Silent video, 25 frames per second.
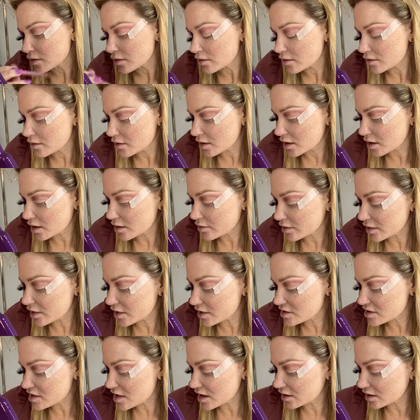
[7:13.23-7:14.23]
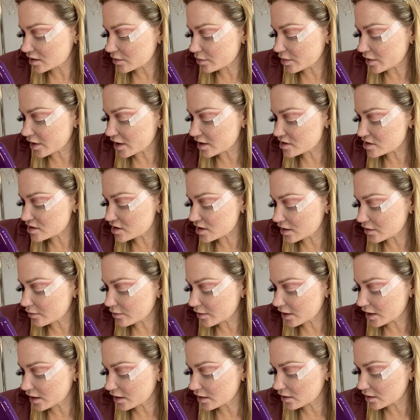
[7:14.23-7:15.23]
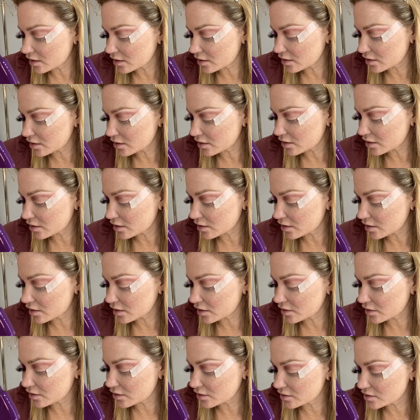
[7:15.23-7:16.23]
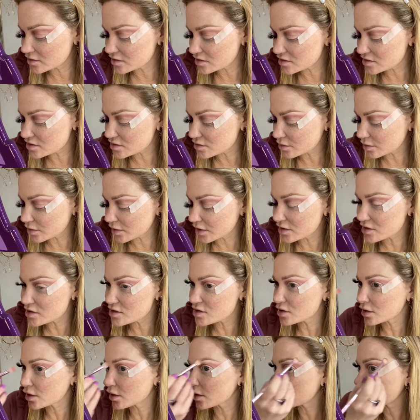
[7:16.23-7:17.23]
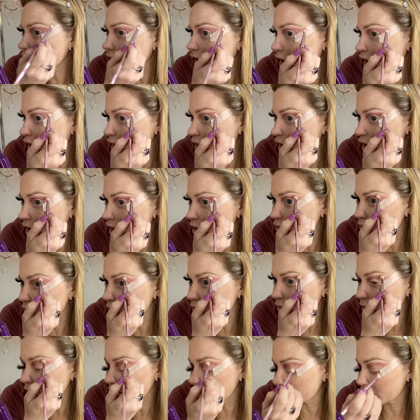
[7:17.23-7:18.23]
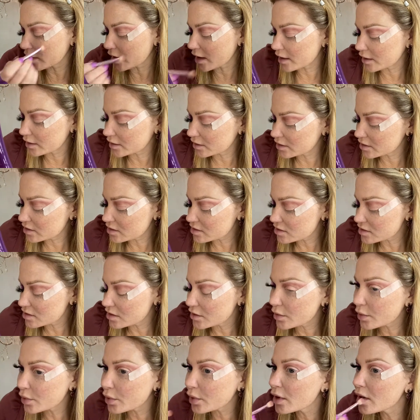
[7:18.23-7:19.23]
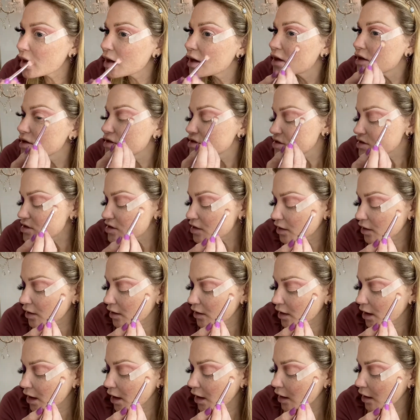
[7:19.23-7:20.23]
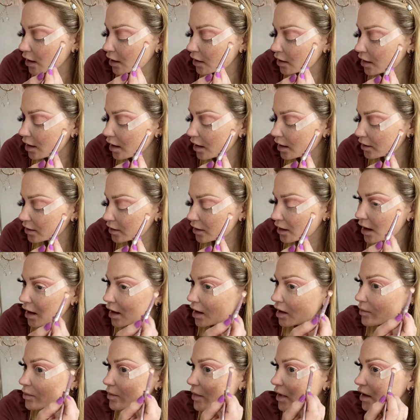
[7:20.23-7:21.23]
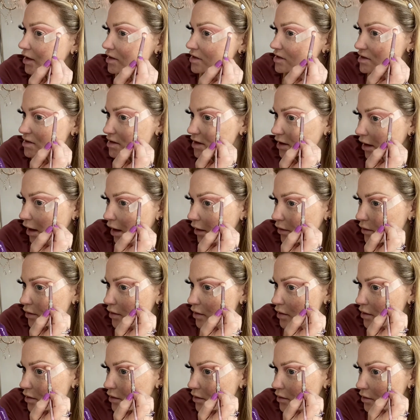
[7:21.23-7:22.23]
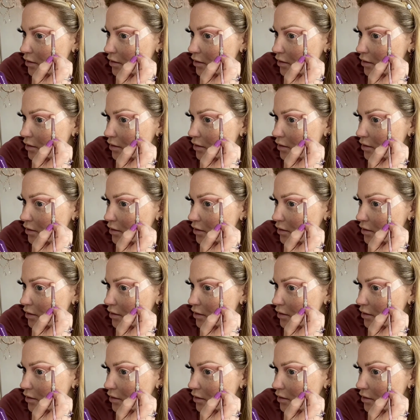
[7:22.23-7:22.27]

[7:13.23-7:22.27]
Then I'm gonna take the brush that we used with Sugarcane and blend Sugarcane and Cake Mix together.